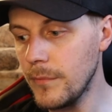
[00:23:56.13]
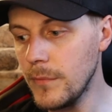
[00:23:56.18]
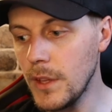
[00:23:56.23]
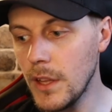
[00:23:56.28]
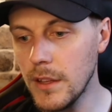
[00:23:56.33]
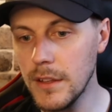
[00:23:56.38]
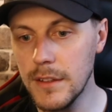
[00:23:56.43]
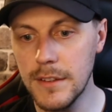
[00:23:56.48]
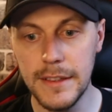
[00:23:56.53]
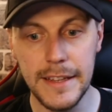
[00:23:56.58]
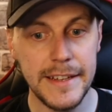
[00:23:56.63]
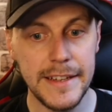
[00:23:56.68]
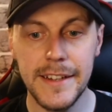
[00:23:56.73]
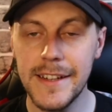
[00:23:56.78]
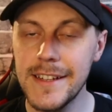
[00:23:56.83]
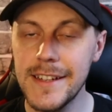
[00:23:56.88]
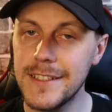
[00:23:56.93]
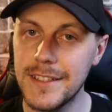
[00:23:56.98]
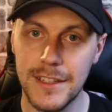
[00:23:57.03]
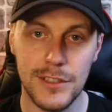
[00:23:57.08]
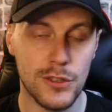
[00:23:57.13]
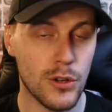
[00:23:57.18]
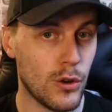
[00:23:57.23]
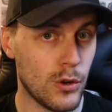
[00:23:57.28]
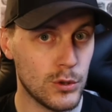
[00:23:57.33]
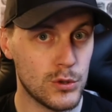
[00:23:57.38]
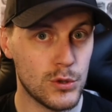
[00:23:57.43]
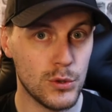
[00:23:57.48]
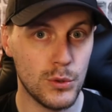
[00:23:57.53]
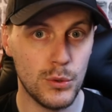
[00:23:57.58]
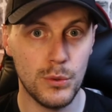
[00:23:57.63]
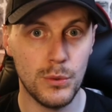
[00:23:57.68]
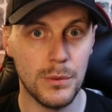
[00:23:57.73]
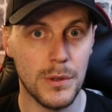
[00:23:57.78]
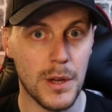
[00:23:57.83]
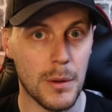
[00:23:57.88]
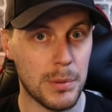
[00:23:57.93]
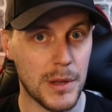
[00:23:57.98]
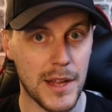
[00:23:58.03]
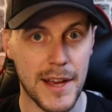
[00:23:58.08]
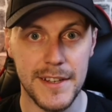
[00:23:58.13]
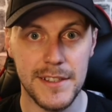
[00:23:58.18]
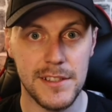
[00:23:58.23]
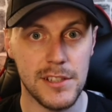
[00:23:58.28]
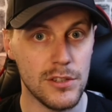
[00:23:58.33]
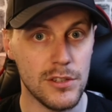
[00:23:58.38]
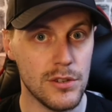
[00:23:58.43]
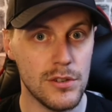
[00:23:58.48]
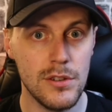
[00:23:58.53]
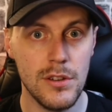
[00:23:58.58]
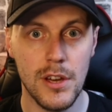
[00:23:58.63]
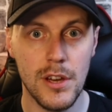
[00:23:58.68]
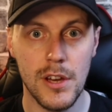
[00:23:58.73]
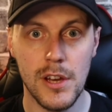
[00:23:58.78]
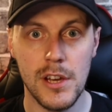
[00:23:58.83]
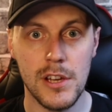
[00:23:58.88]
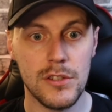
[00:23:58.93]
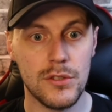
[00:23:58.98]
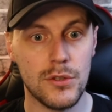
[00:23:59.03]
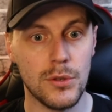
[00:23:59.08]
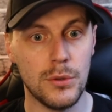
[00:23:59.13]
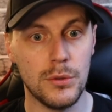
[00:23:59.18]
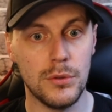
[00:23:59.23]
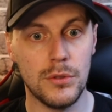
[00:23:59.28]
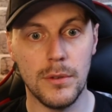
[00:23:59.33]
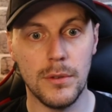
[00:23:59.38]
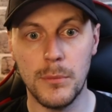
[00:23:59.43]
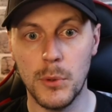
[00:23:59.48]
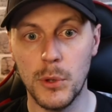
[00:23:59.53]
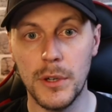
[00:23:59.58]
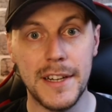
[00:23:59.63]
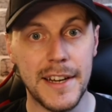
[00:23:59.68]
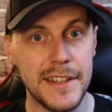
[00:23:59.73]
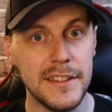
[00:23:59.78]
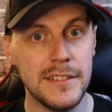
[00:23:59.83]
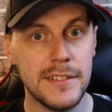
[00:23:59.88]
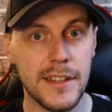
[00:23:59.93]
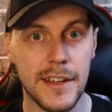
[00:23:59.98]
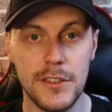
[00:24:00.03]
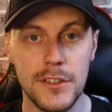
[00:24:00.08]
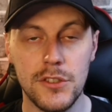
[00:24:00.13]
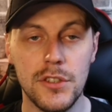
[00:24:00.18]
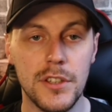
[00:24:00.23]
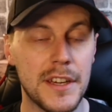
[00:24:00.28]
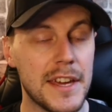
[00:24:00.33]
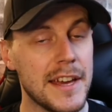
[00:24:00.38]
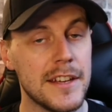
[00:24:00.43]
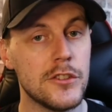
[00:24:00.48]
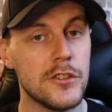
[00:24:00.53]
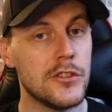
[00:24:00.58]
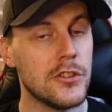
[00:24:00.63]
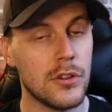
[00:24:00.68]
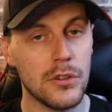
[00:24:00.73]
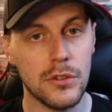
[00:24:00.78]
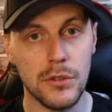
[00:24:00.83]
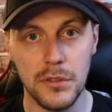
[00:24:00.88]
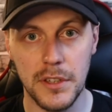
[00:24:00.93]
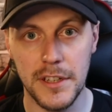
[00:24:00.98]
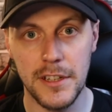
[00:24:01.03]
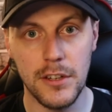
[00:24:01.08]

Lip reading: Ladies, this also applies to you. So the more lean tissue, again, you're not going to look